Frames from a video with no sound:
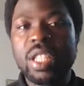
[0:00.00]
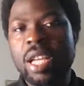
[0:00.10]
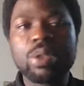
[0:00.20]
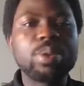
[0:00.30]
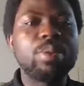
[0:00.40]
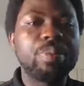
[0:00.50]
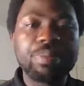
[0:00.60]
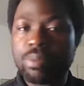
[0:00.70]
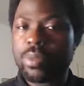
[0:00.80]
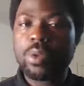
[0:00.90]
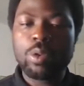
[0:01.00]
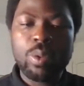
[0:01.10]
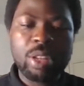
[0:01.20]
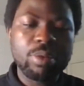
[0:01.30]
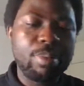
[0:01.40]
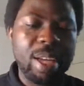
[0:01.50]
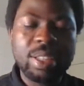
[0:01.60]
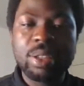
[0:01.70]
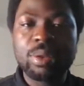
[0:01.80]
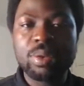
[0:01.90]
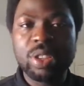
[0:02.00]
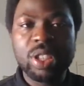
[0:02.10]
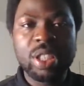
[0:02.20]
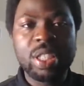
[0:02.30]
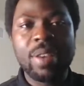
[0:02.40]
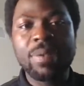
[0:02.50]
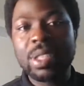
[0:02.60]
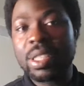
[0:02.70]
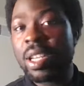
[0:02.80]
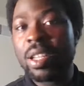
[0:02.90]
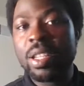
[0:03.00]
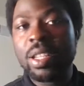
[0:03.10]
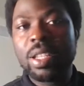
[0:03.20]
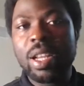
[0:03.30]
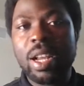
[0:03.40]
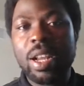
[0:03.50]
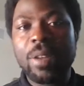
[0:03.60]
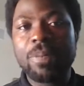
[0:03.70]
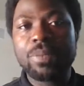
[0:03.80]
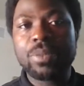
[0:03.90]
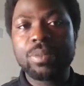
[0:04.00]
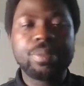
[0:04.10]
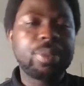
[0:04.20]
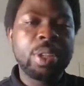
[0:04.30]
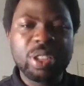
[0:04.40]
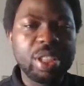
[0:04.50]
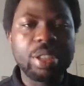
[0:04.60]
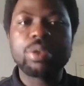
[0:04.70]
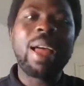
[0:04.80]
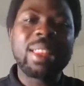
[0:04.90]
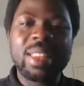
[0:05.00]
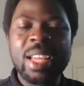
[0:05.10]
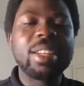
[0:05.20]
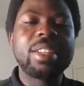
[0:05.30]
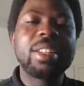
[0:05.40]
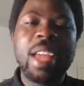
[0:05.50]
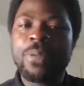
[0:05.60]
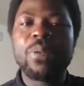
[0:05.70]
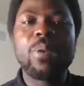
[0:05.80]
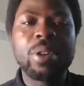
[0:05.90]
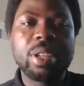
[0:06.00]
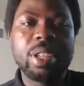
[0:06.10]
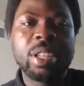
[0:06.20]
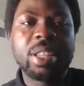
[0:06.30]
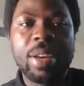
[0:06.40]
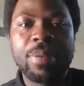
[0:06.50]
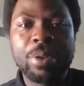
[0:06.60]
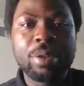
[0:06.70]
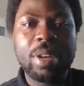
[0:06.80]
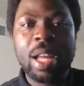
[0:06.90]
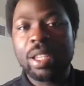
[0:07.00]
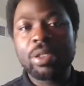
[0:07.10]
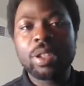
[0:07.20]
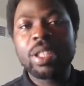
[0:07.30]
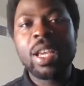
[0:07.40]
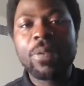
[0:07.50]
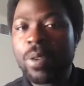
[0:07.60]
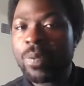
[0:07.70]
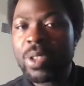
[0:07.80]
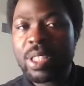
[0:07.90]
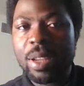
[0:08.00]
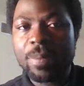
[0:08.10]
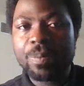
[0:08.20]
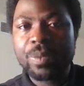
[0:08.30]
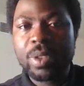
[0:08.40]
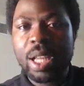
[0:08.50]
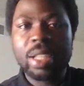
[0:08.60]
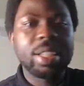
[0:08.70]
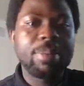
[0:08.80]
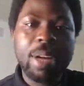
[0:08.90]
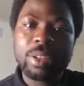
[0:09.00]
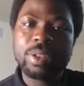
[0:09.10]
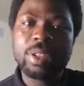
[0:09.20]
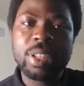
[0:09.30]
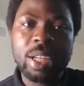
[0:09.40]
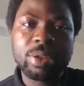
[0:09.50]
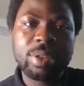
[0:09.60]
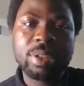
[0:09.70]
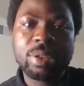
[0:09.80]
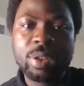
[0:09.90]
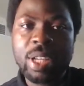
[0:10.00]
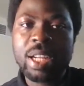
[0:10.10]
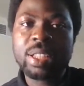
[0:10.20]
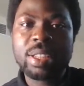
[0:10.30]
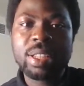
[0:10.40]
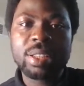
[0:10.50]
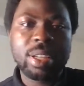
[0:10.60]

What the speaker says: Yeah, two who went to Mexico to change their visa. Uh, not change to attend F1 interview, and they got the F1 visa, and they came back to the United States.